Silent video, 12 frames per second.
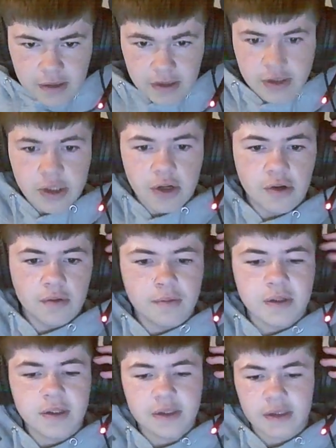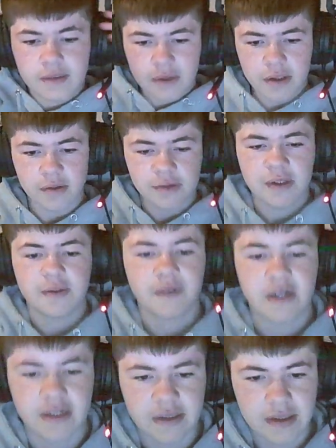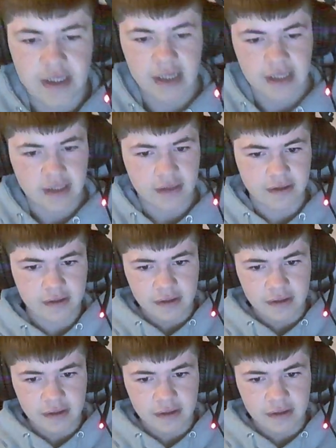Yo, what is up, Arlesey fans? And